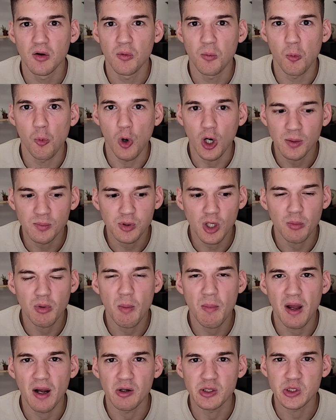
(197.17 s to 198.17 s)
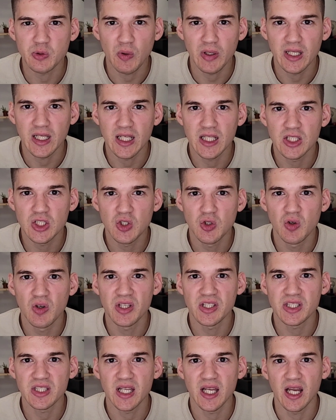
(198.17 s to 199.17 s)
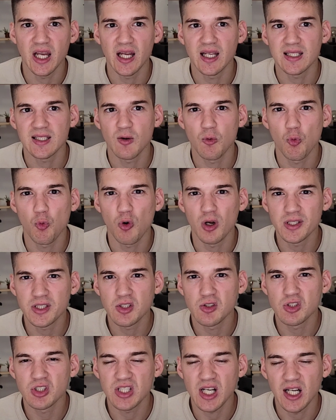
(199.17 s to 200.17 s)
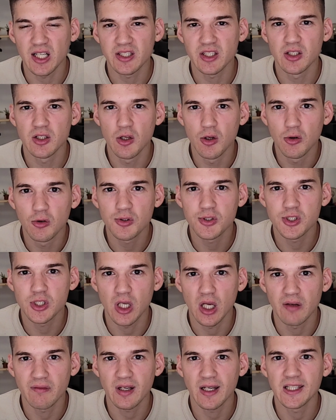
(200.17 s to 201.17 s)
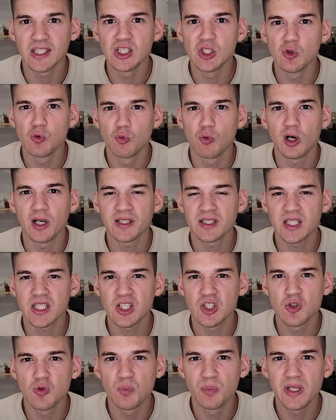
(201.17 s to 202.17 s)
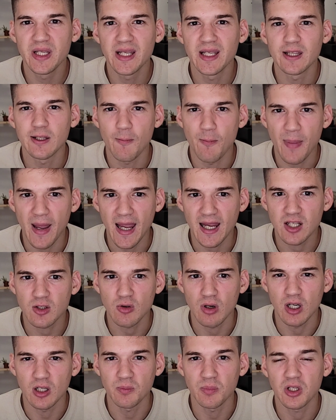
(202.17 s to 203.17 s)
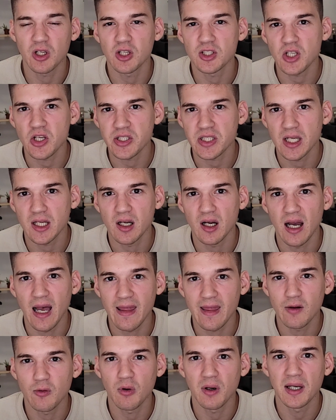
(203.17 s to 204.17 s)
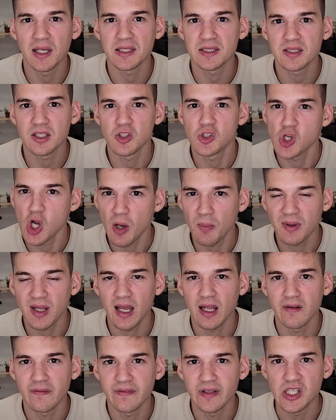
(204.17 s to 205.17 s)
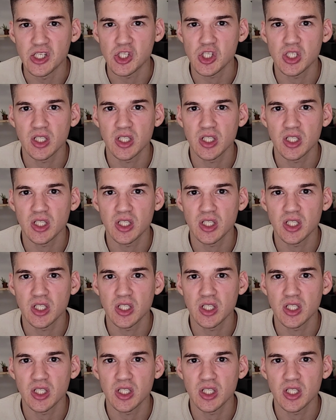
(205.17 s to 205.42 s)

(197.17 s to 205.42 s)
One problem I was running into is that once you start a node server, you want it to be in the background, because otherwise the job can't finish.